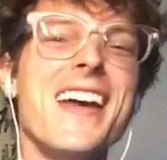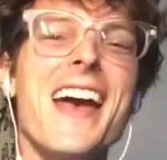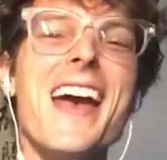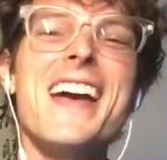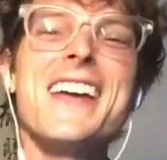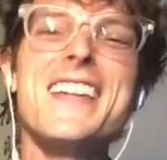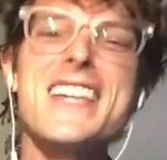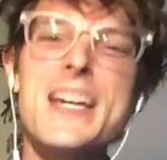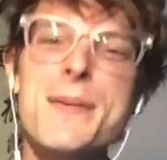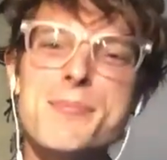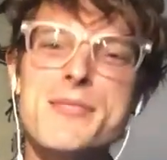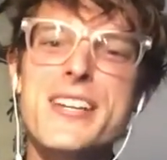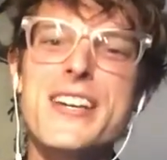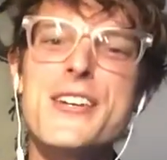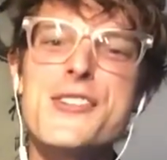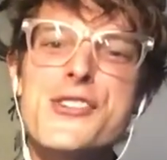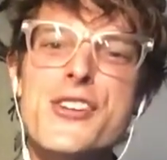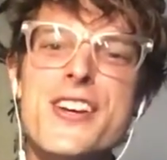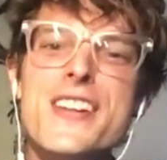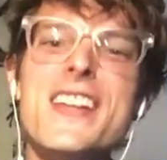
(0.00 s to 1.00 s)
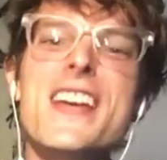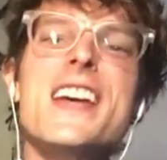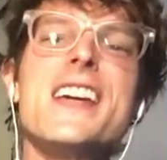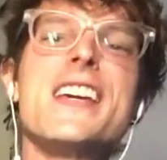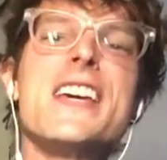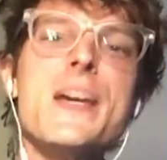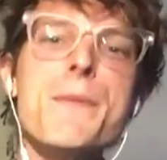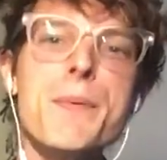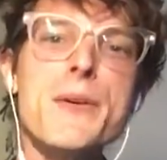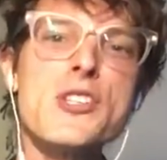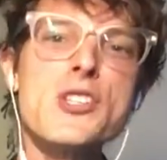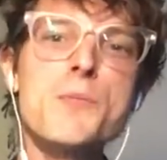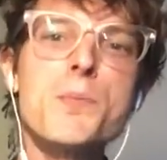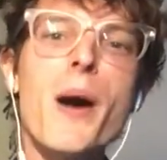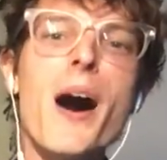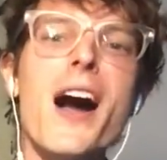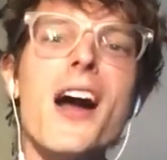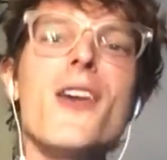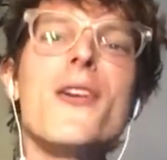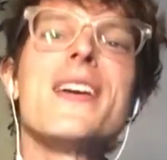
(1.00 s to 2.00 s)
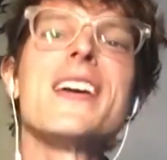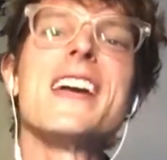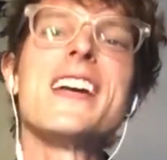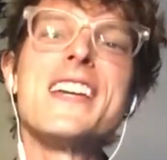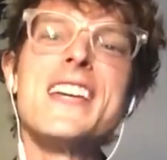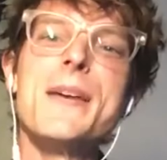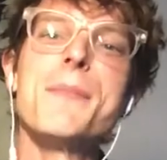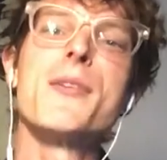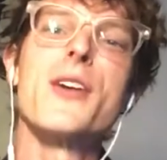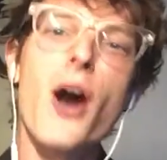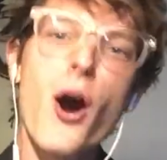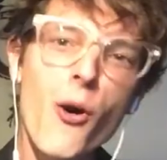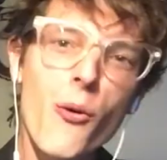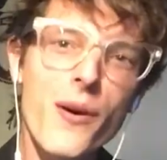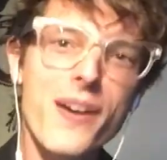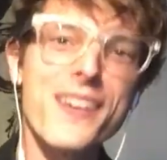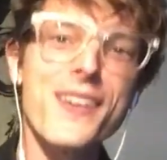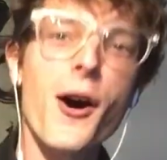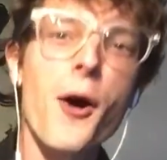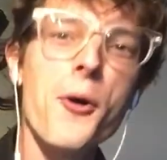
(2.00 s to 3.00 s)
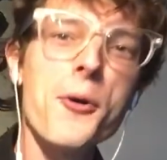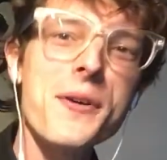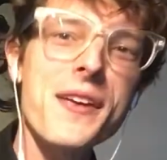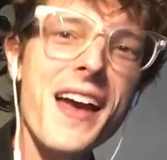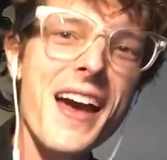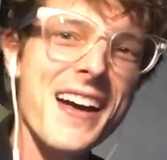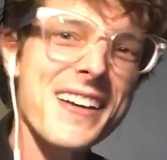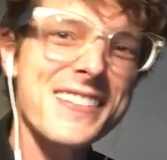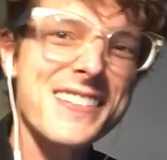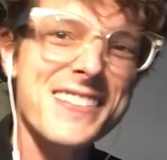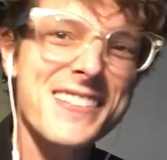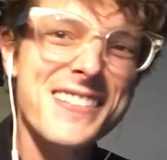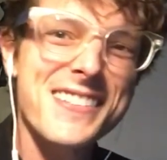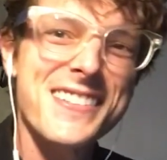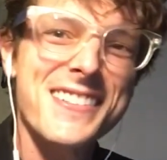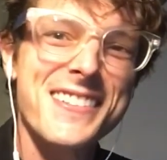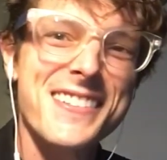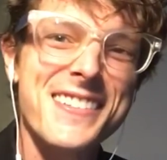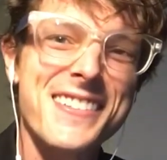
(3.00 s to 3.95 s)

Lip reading: And keep teaching, keep inspiring, and keep going. Oh, yes.